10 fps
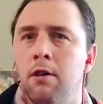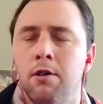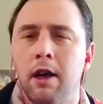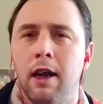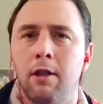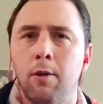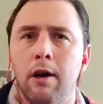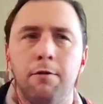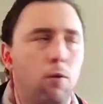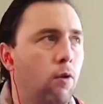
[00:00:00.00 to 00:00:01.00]
So you got like 3
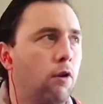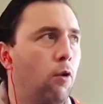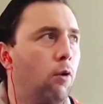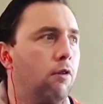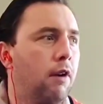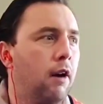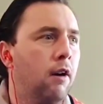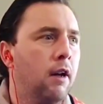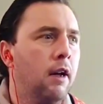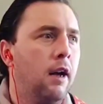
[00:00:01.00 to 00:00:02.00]
or 4 chords there.